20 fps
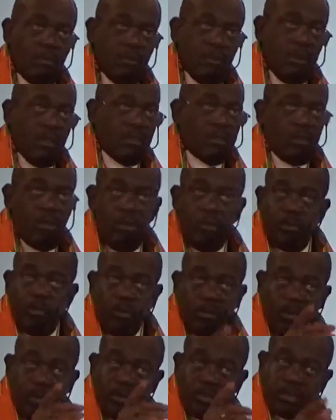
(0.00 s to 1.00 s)
I told
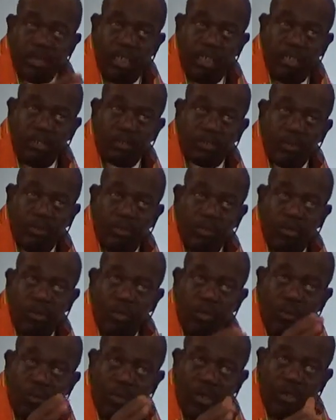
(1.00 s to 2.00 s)
him you can change the
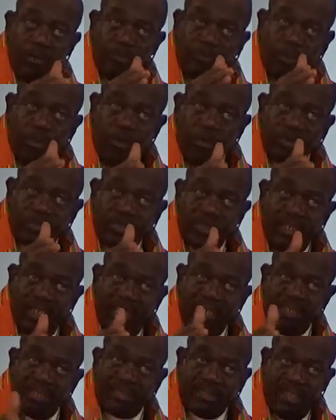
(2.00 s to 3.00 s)
world one person
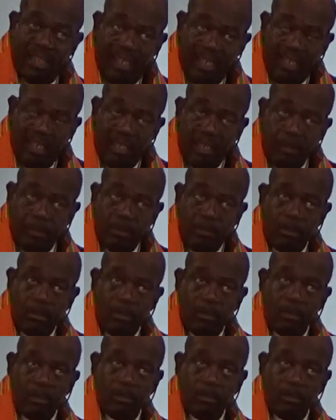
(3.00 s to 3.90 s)
at a time.